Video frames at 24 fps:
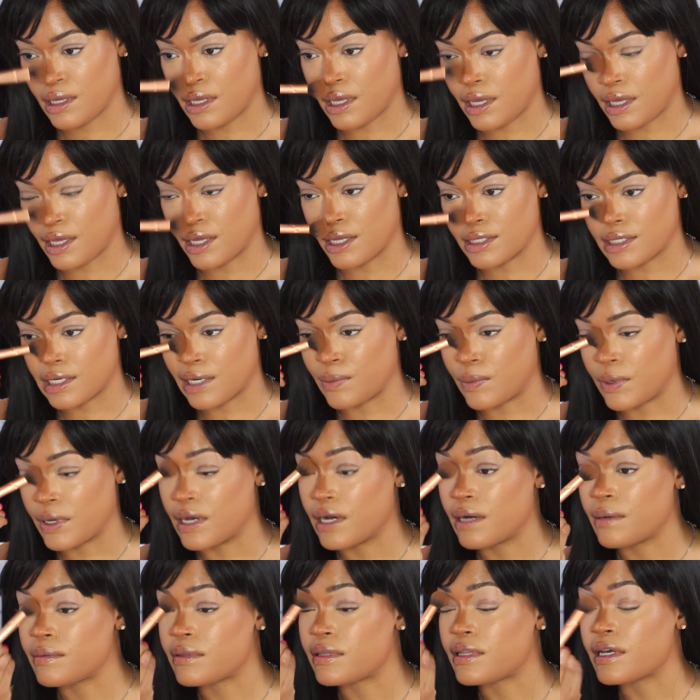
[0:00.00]
And I went
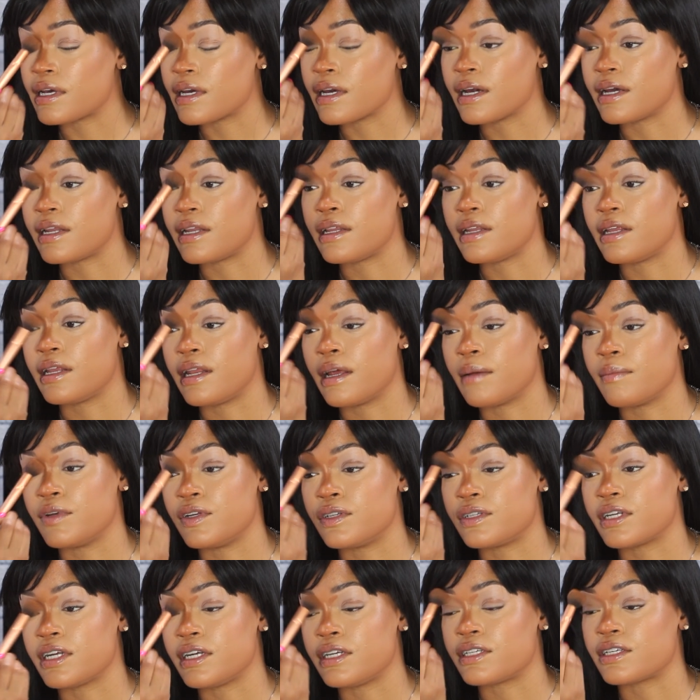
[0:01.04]
up there, I did the
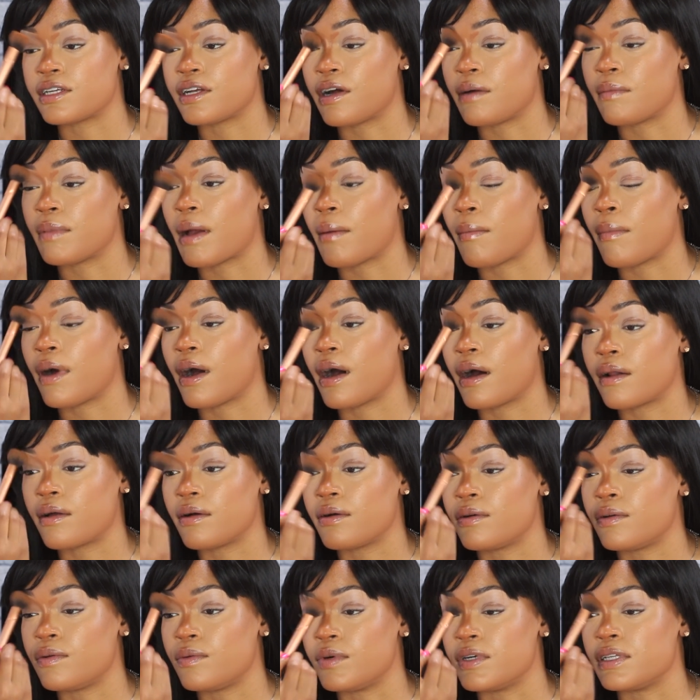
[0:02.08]
demonstration on my
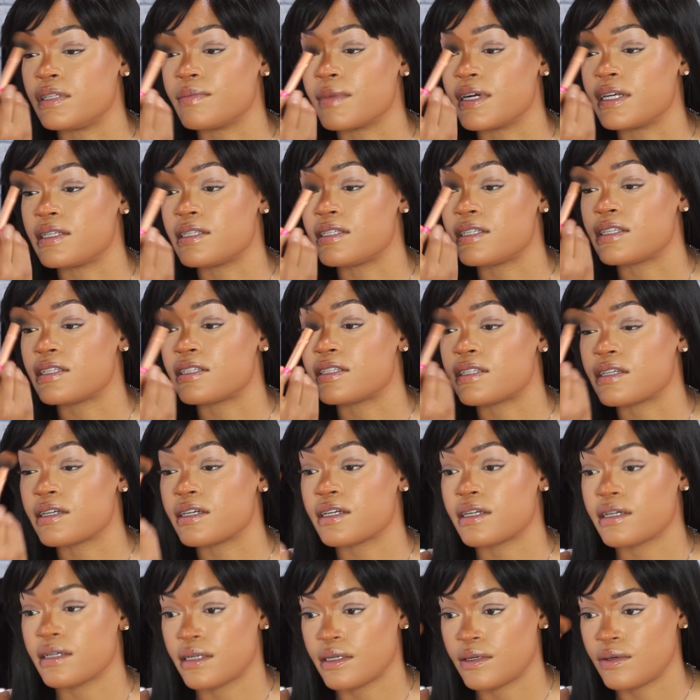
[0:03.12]
model, who is my
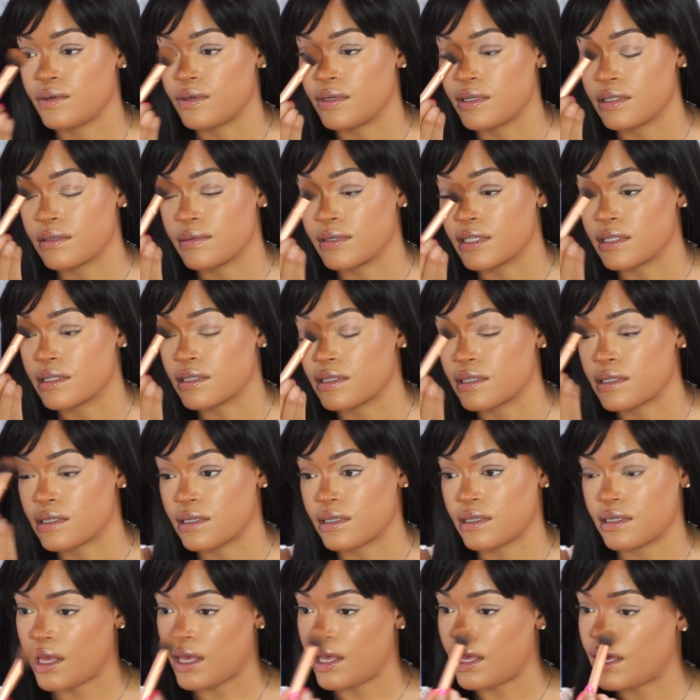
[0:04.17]
sister. And
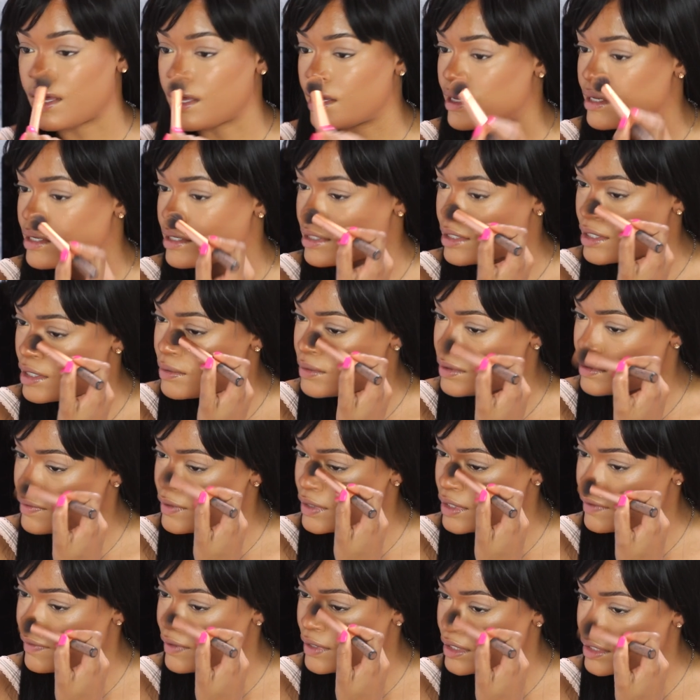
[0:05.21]
it was
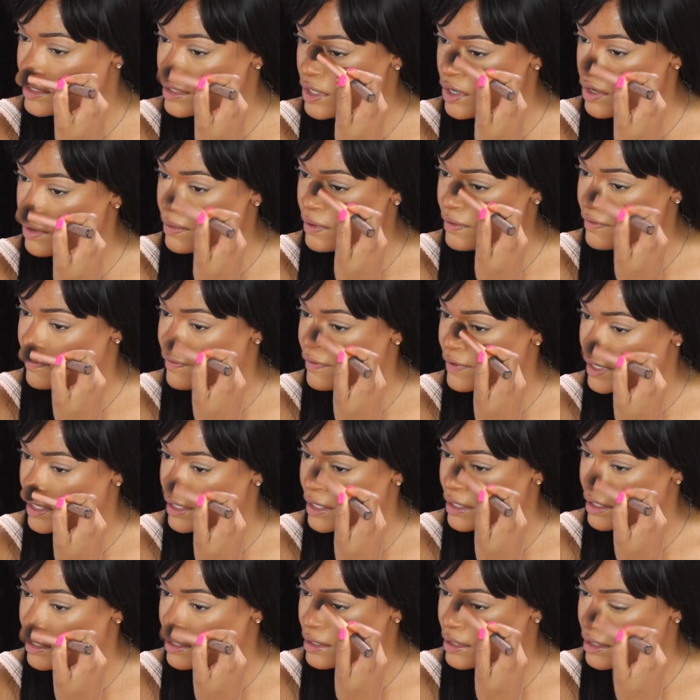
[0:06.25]
really, really dope and
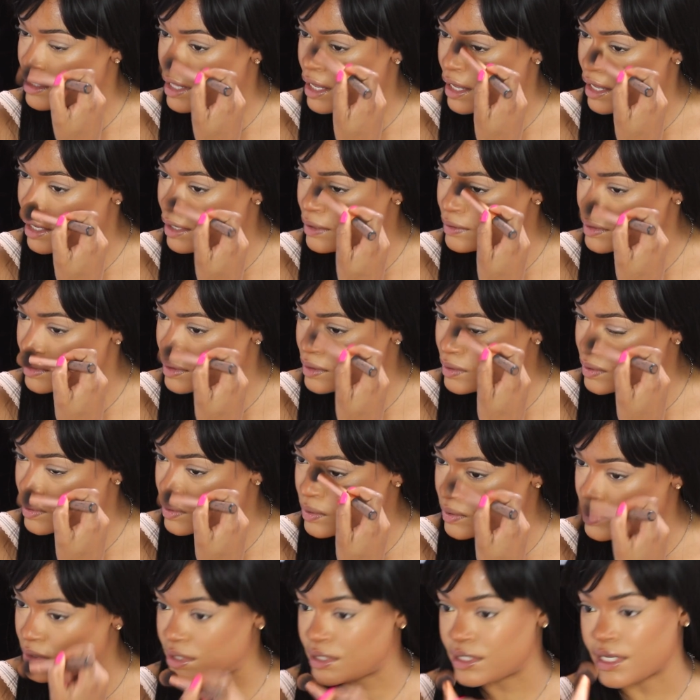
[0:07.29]
fun. Like, it was a
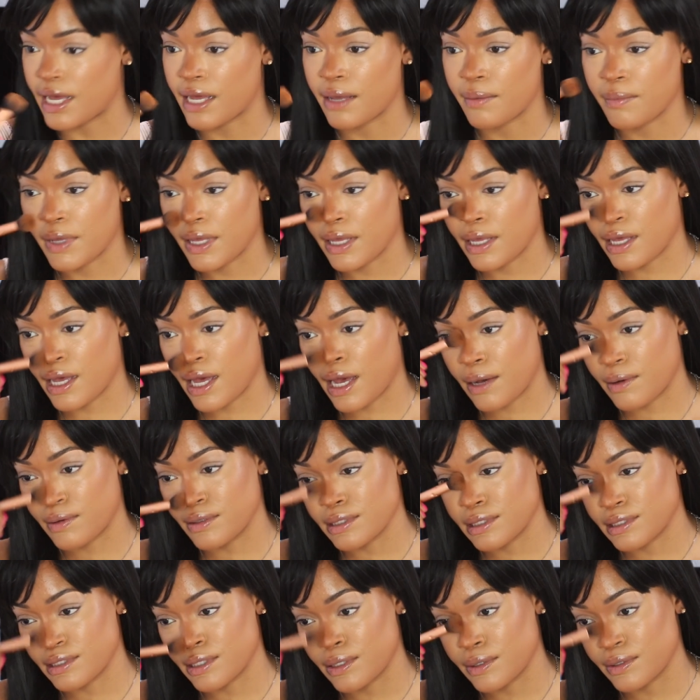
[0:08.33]
cool segment. I
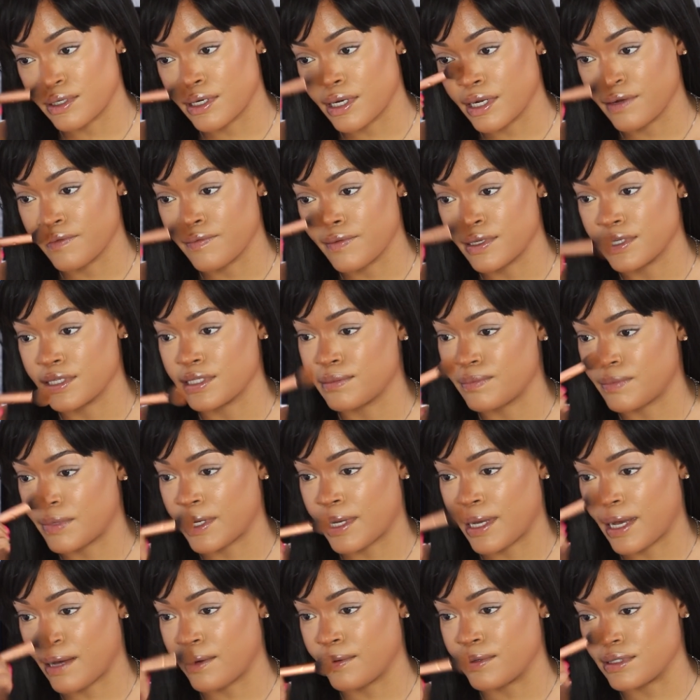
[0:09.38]
was so nervous, but
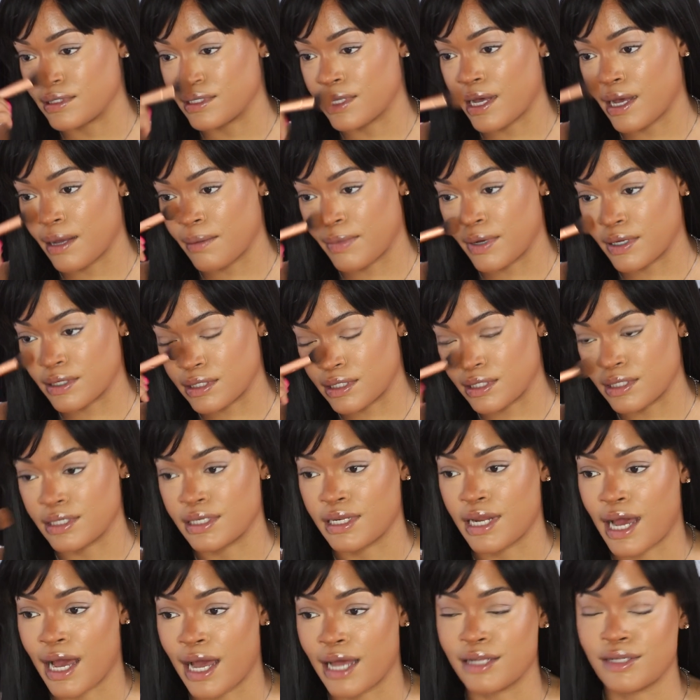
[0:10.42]
I was not about to
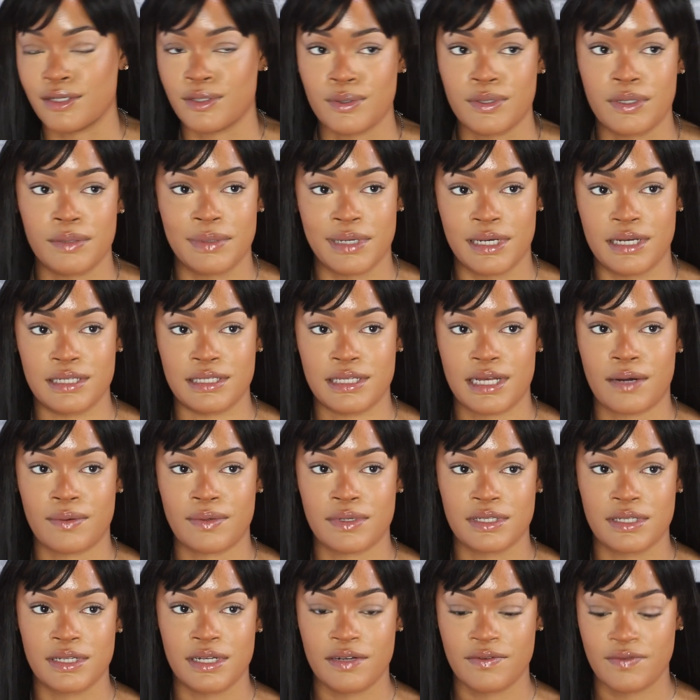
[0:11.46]
not do it because I
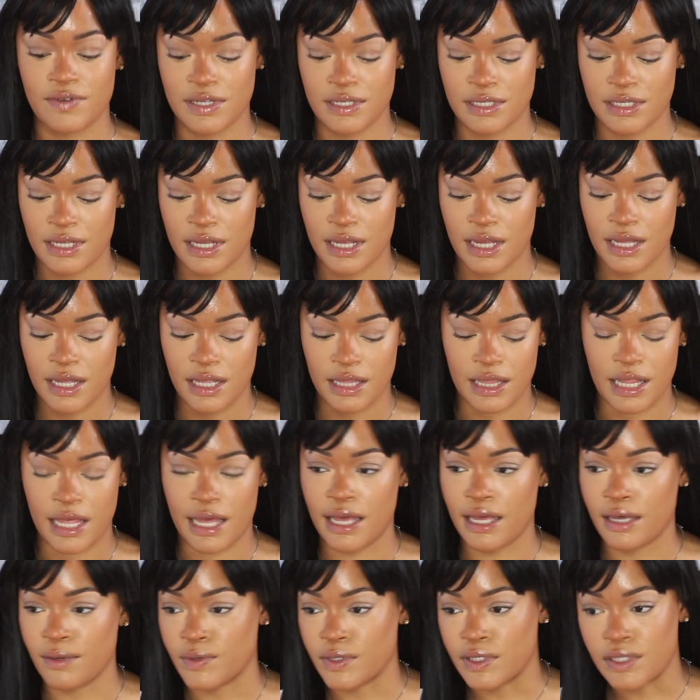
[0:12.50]
was nervous.
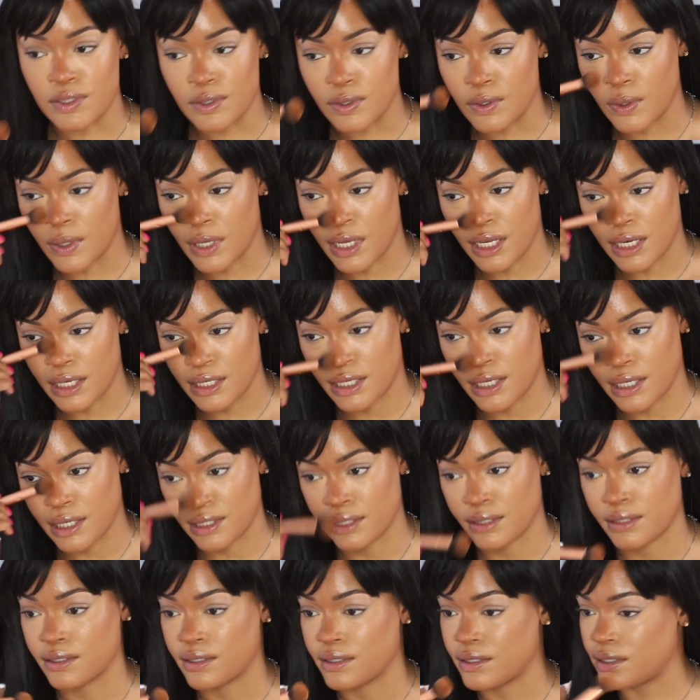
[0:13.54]
Like, we still gonna get it
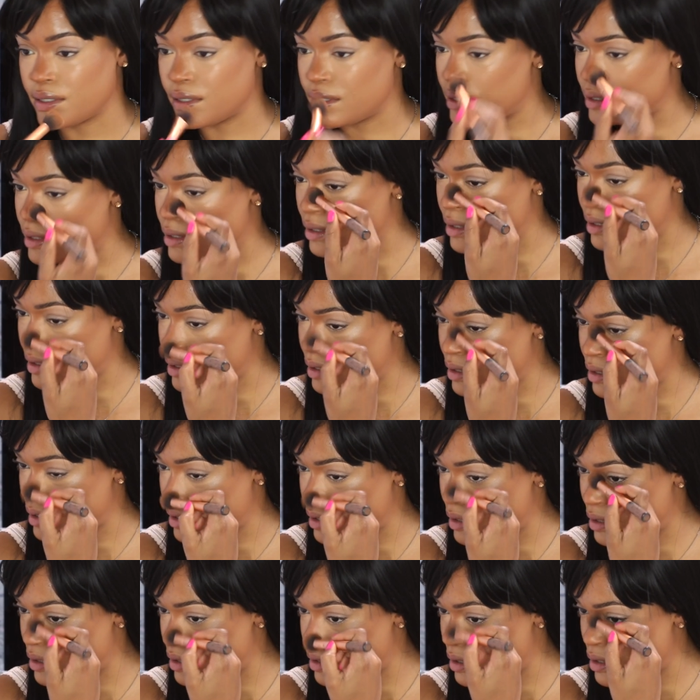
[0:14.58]

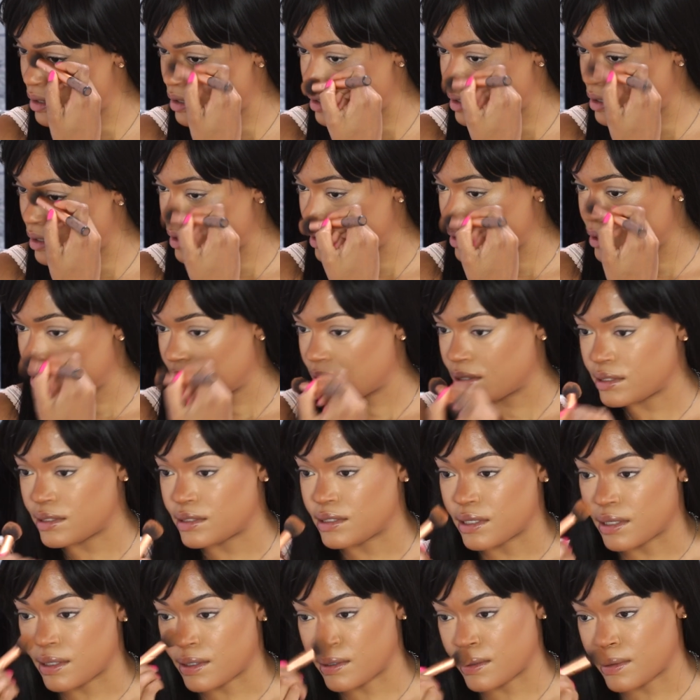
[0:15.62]
done.
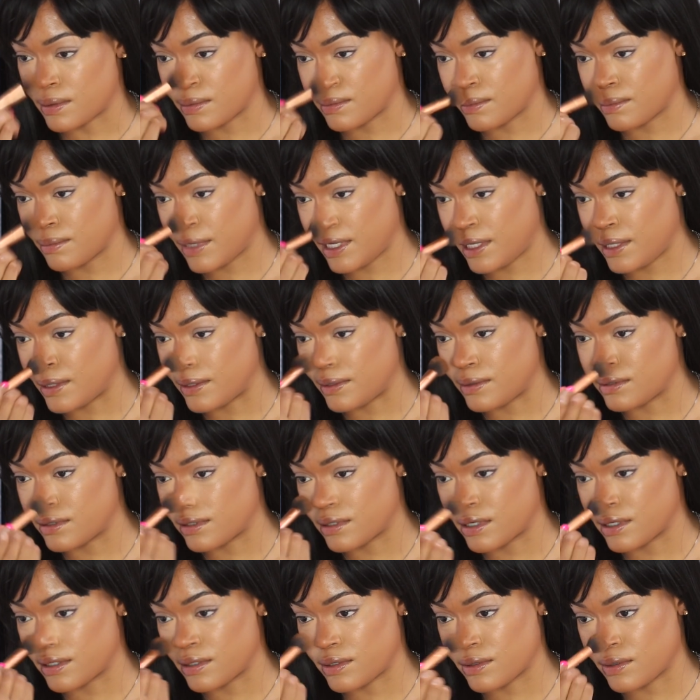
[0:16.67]
So, my nose
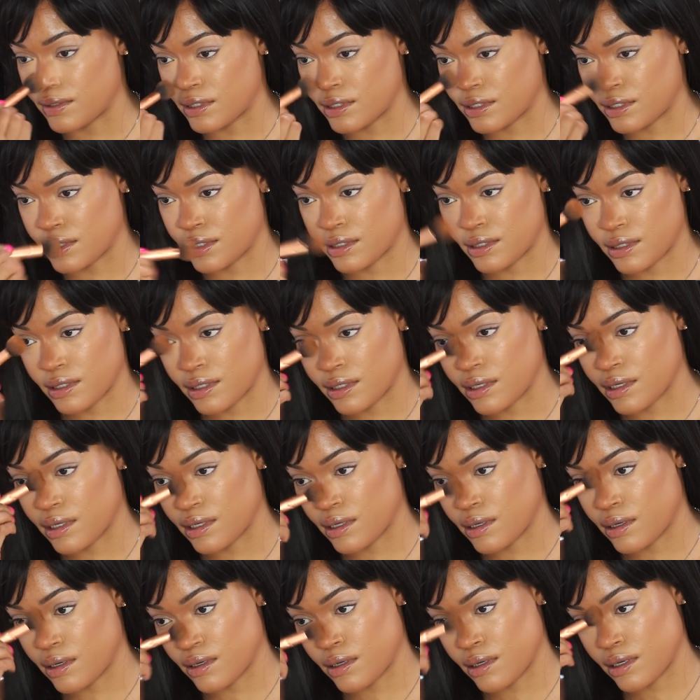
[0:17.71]
contour is just
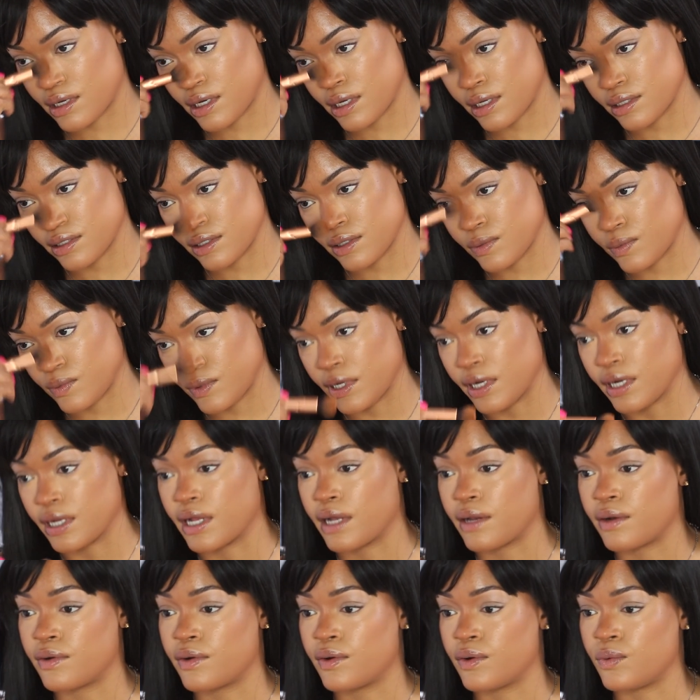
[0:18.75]
looking all kinds of weird.
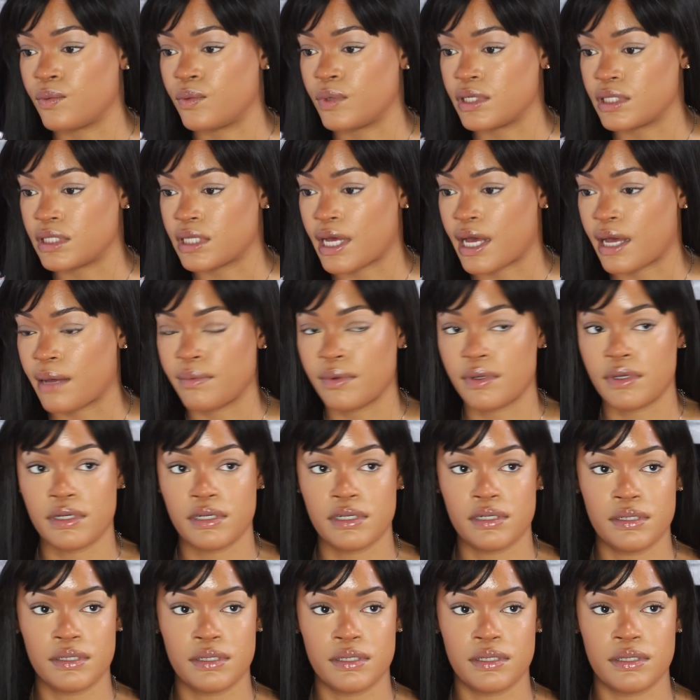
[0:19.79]
I don't know what's
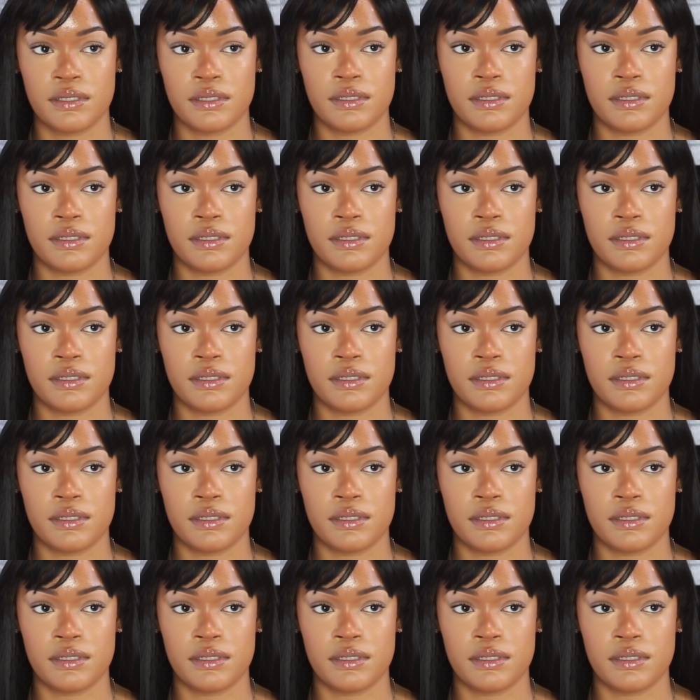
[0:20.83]
happening,